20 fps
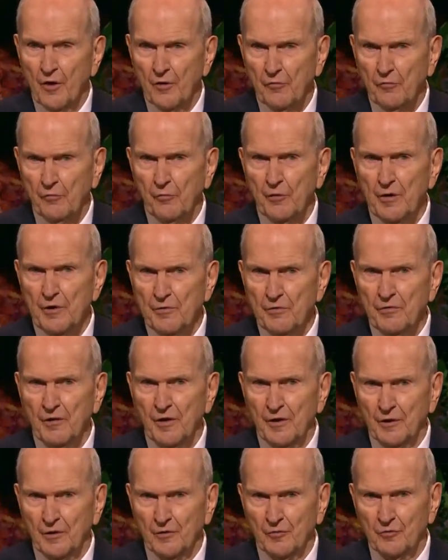three
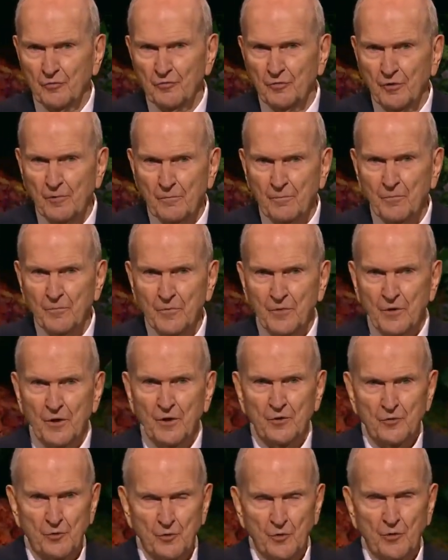things
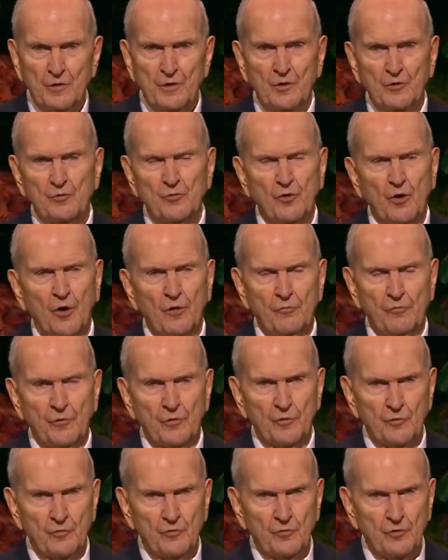during this
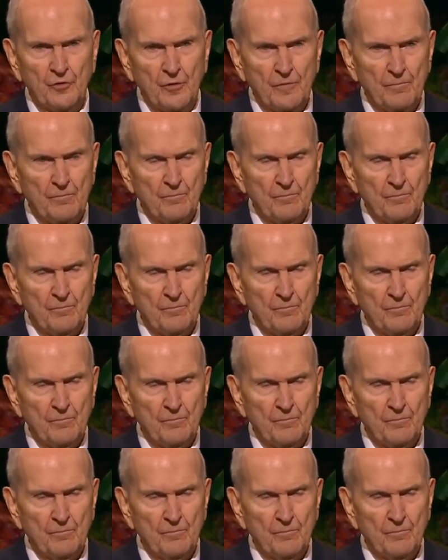conference: